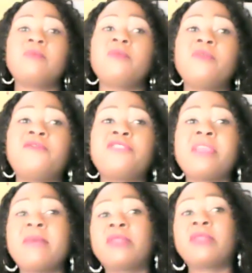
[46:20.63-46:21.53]

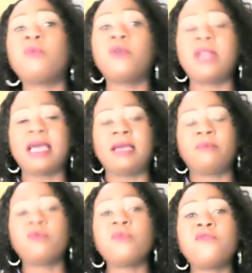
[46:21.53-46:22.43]
mumufunye Matomola
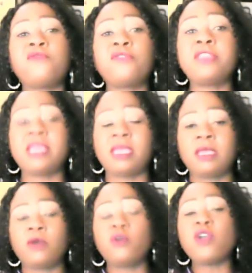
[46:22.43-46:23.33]
mumufunye
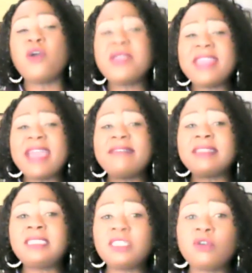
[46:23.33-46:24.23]
uyo wini
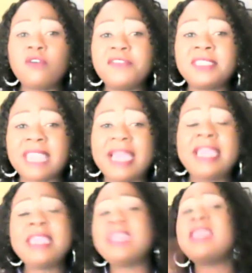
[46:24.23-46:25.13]
arresting officer
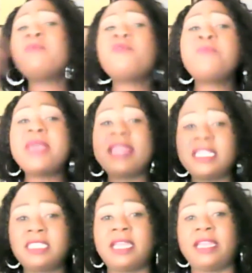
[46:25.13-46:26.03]
ine
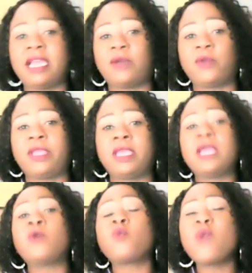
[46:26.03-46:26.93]
mumpereshina yakwe.
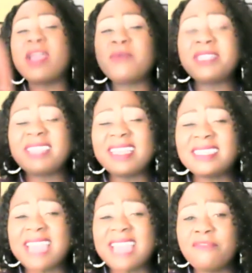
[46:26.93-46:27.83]
When we
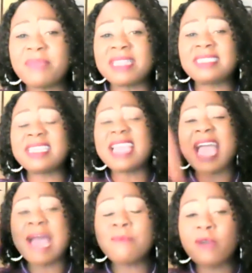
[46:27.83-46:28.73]
change government,
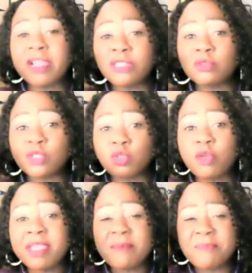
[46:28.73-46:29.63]
I'm going to
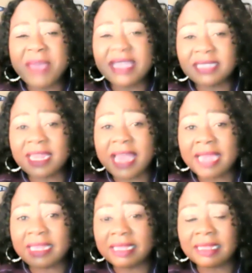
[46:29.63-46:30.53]
sue him
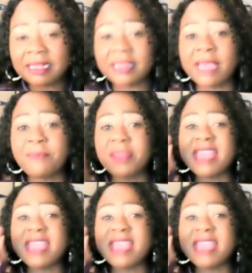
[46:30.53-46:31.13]
personally, the